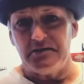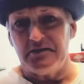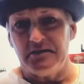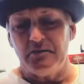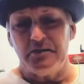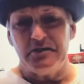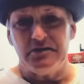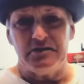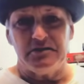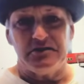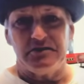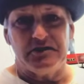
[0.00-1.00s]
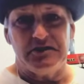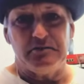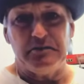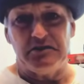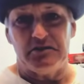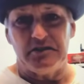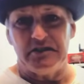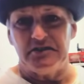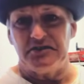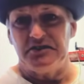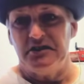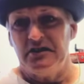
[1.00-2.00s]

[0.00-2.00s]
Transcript: What are you doing? You don't need to be doing this.